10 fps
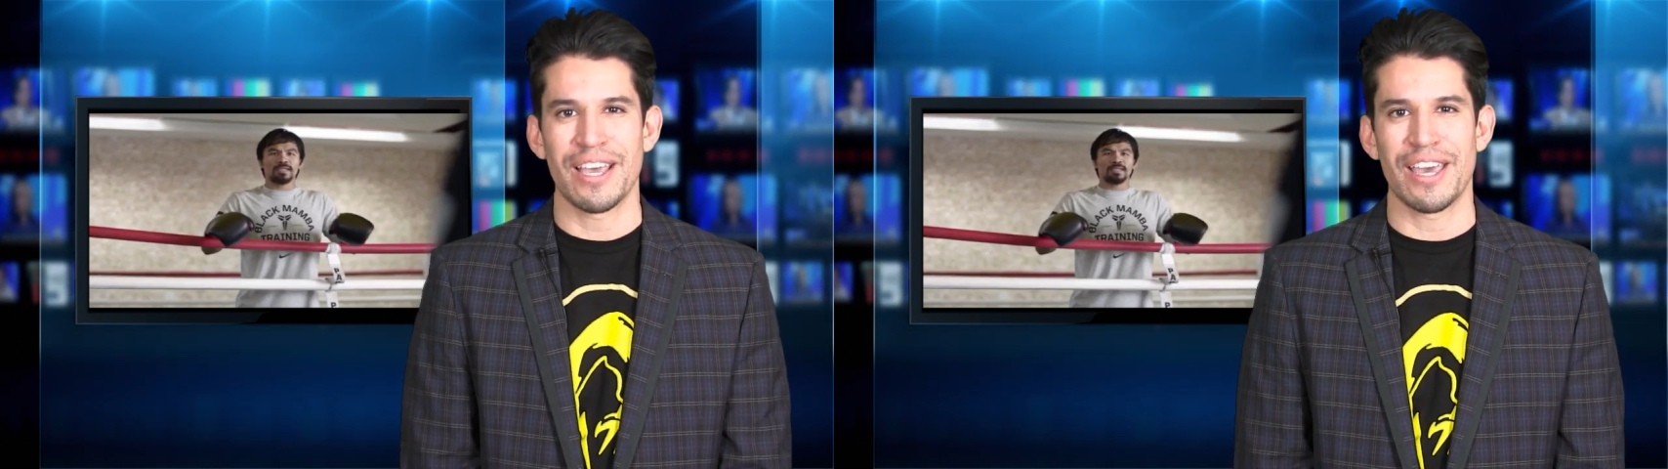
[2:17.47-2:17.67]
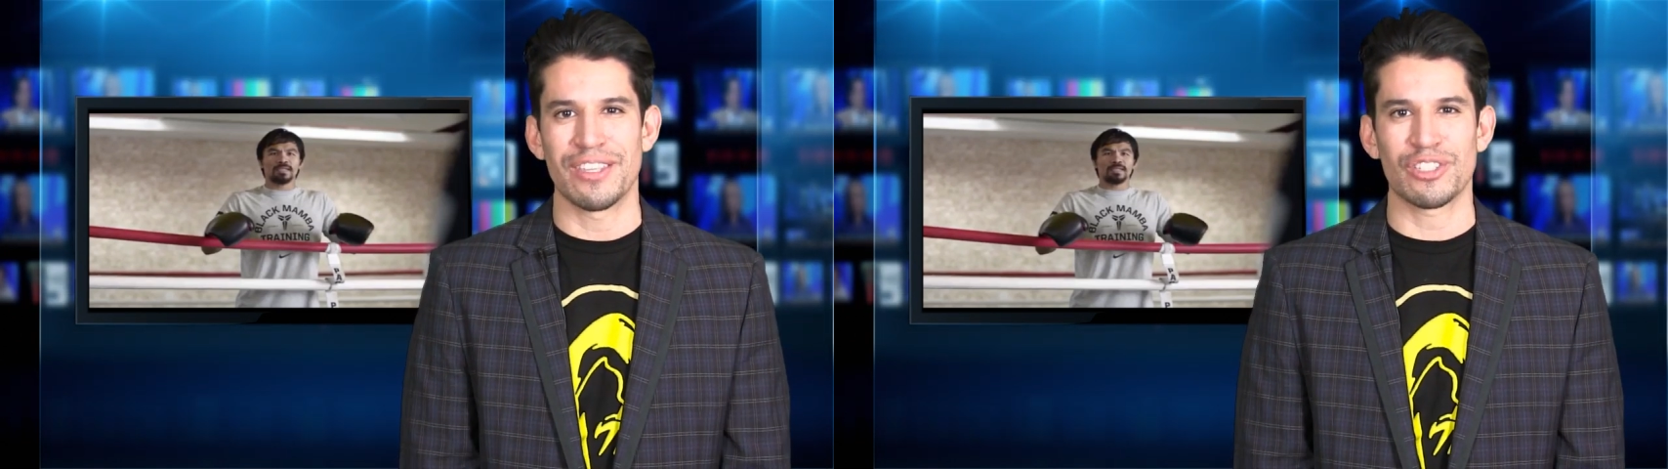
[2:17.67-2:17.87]

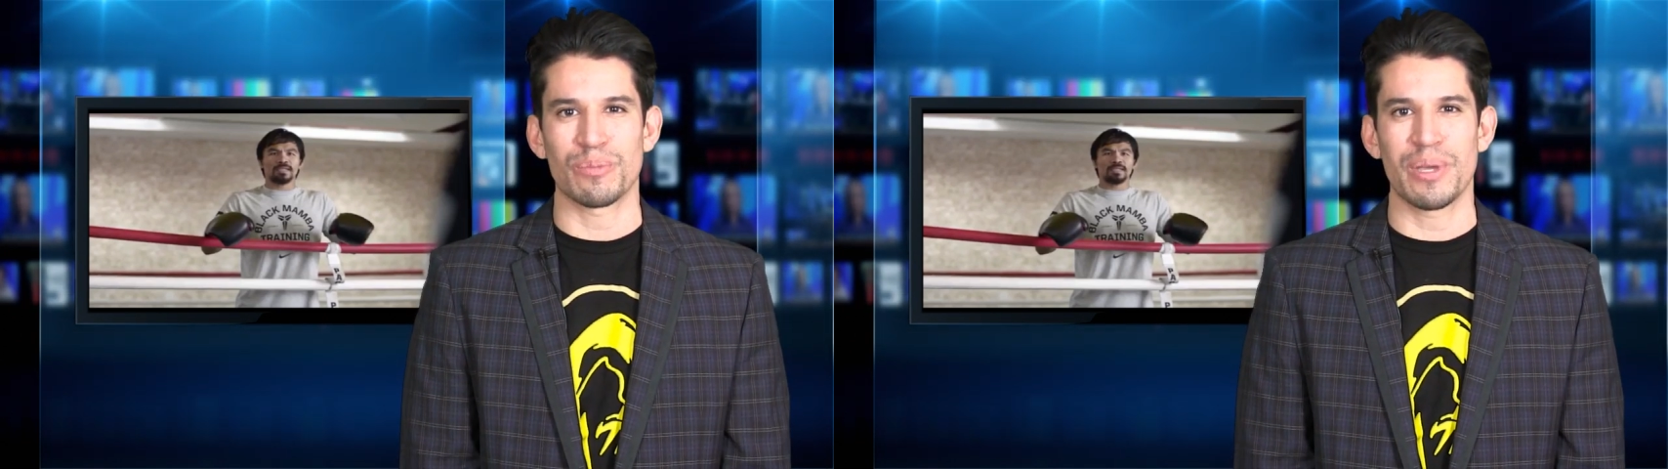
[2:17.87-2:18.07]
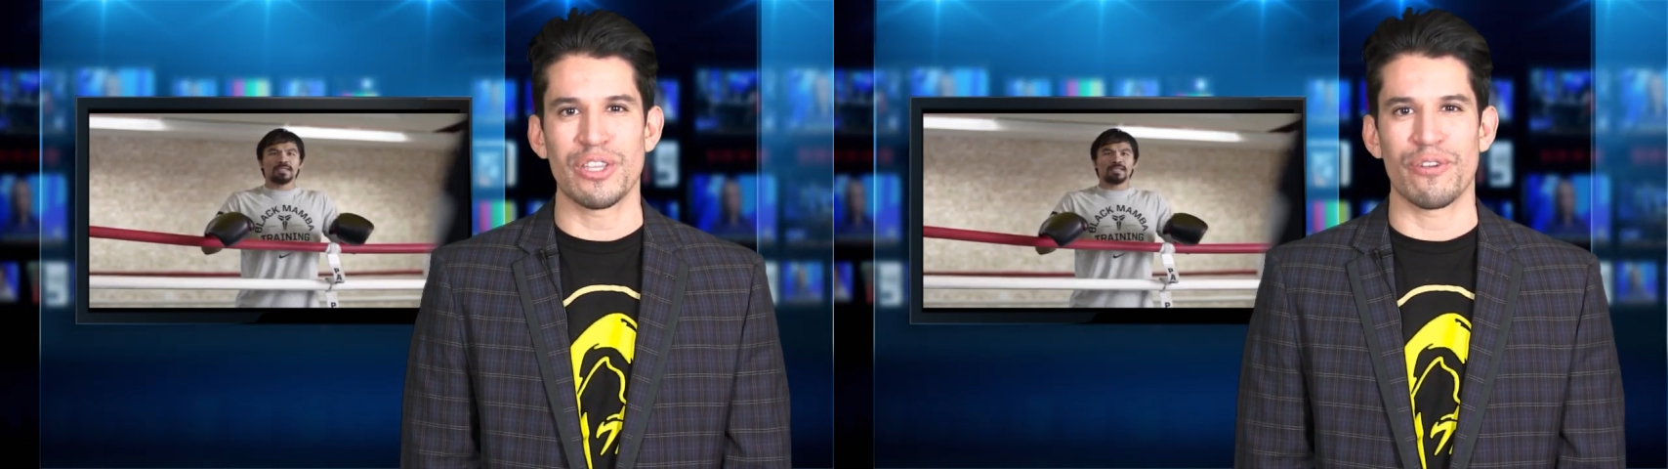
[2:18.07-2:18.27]
and this has
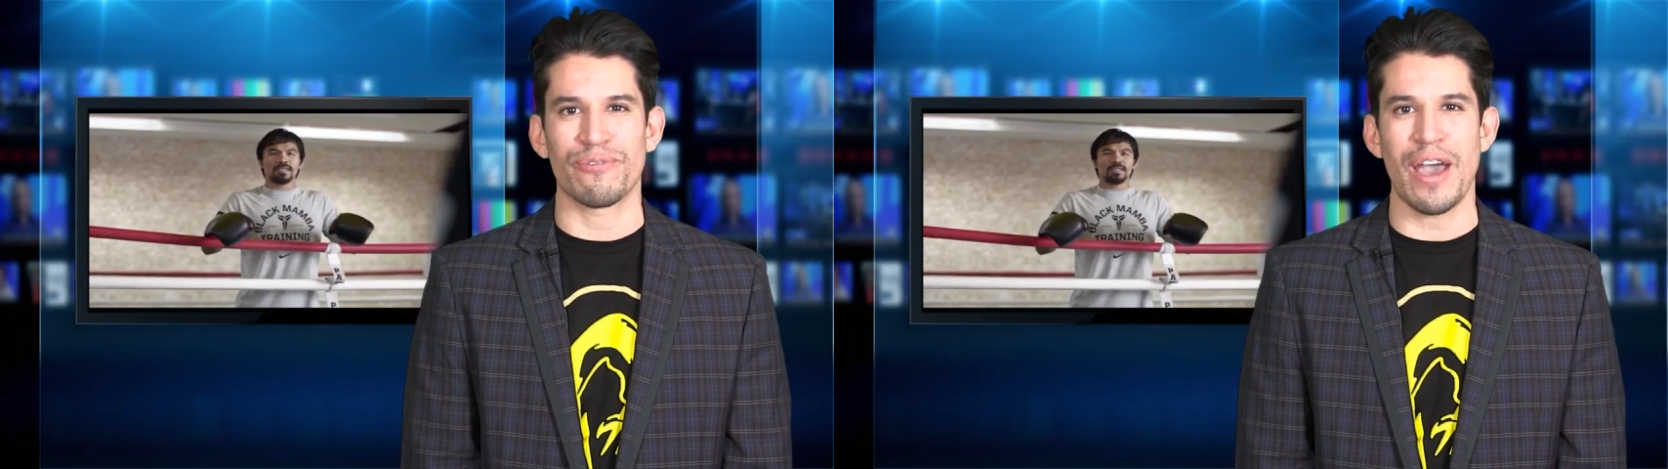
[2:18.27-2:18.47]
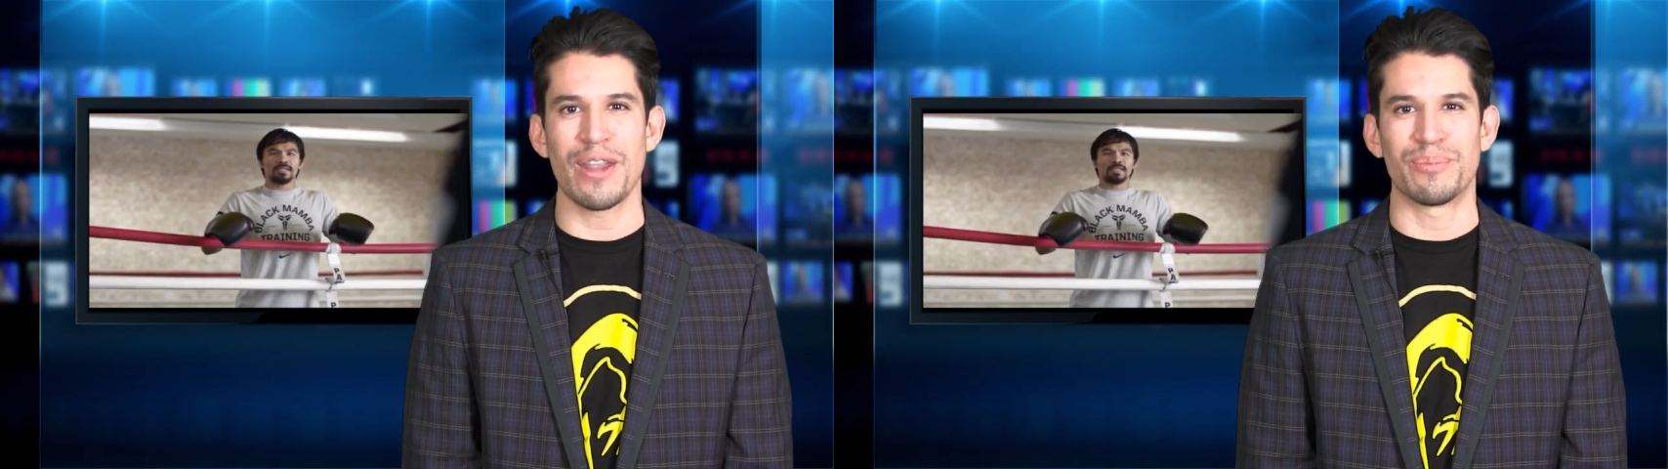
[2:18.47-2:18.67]
been your
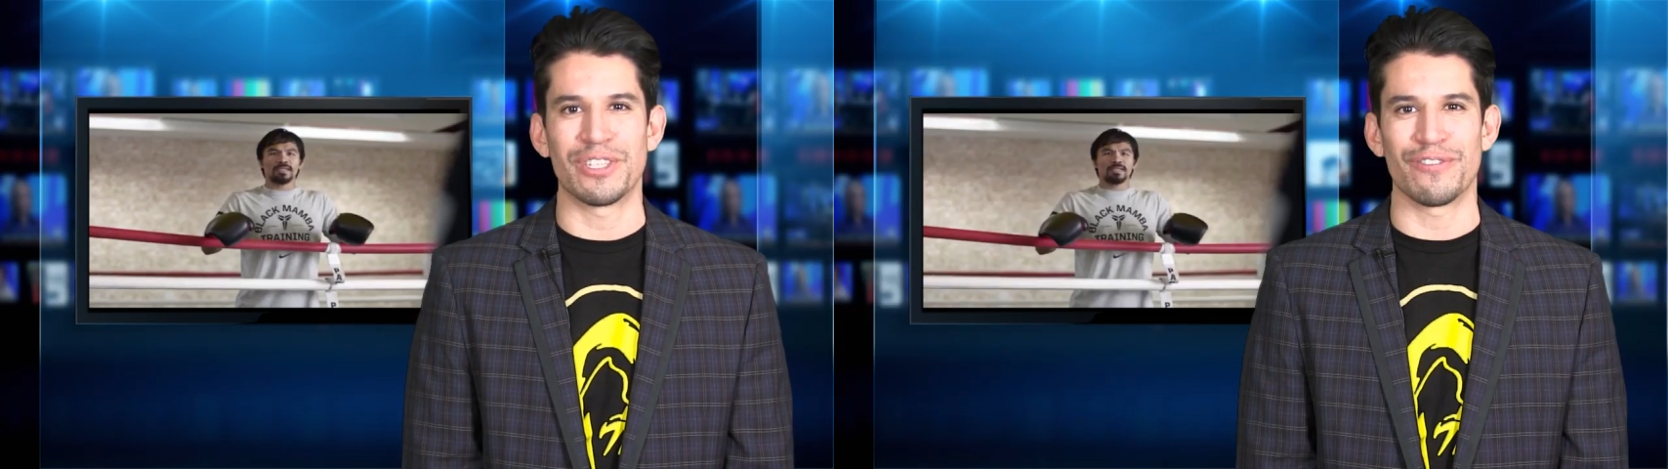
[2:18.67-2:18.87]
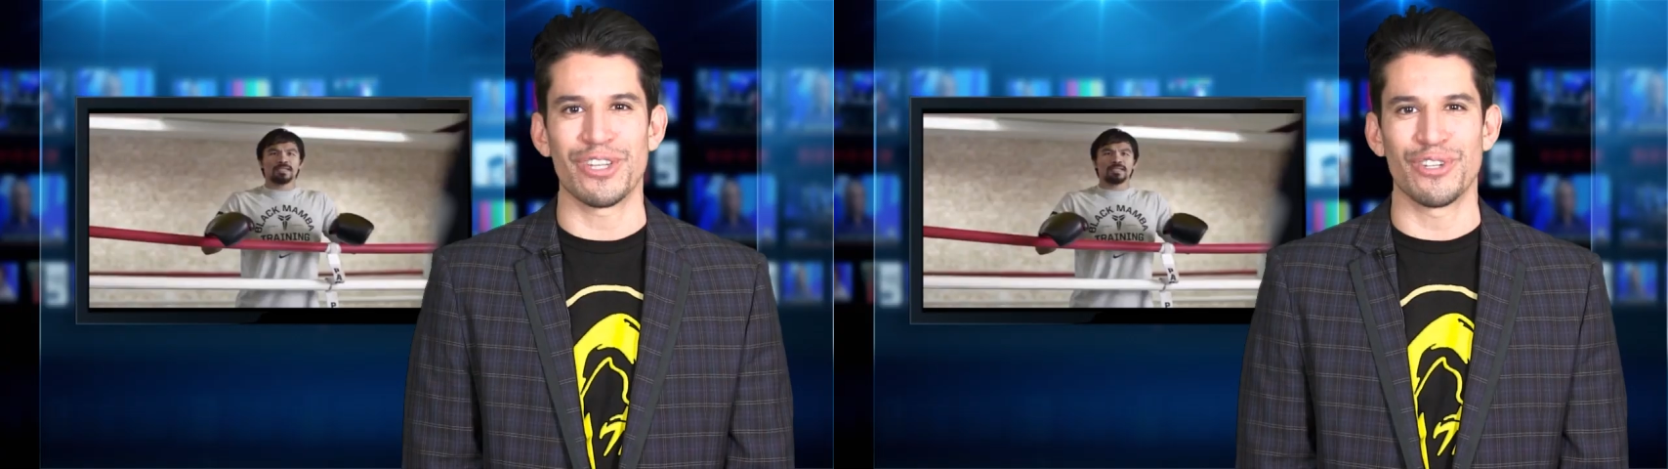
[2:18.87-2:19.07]
Fight Hub
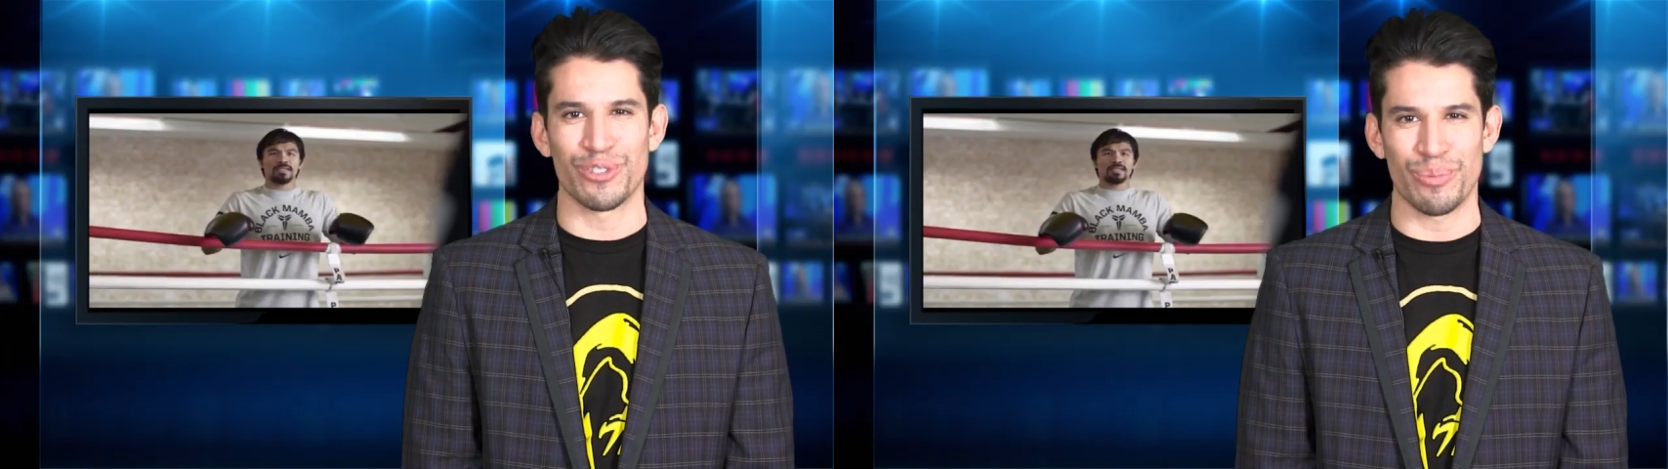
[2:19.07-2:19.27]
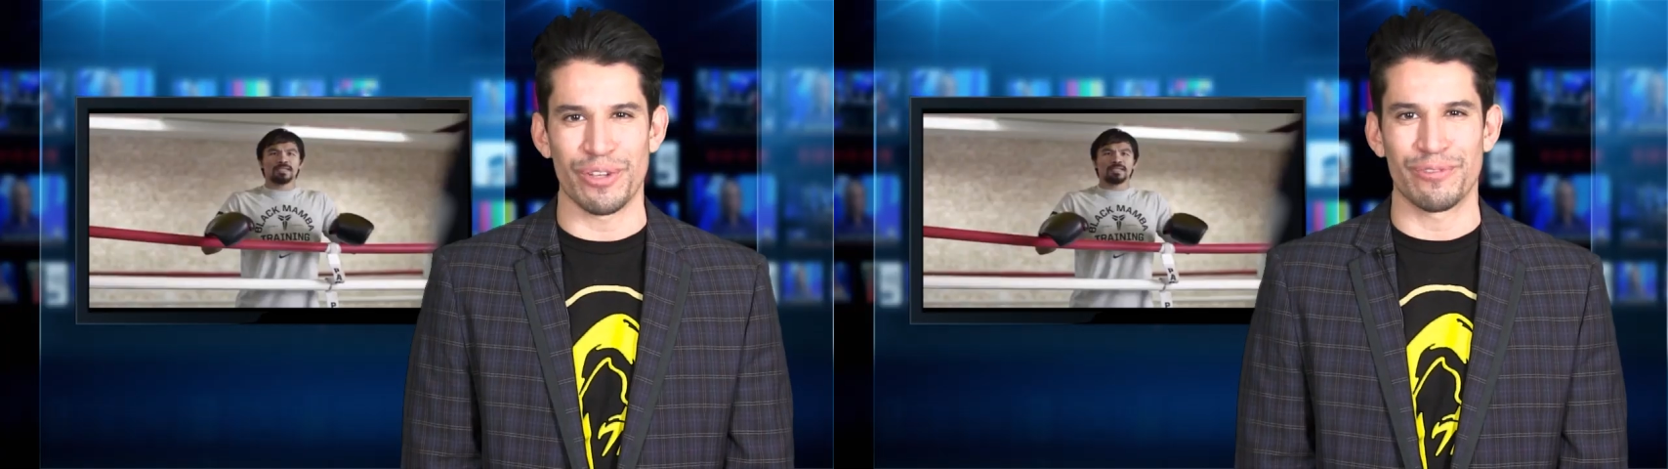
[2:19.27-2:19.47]
TV
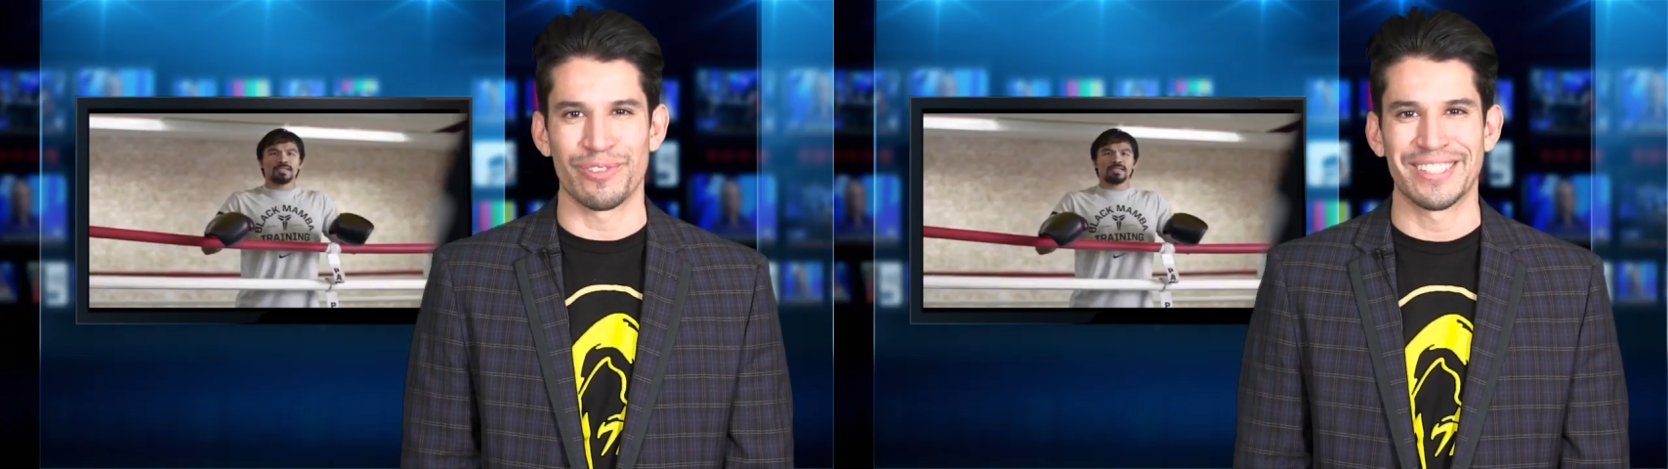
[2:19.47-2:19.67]
News Brief.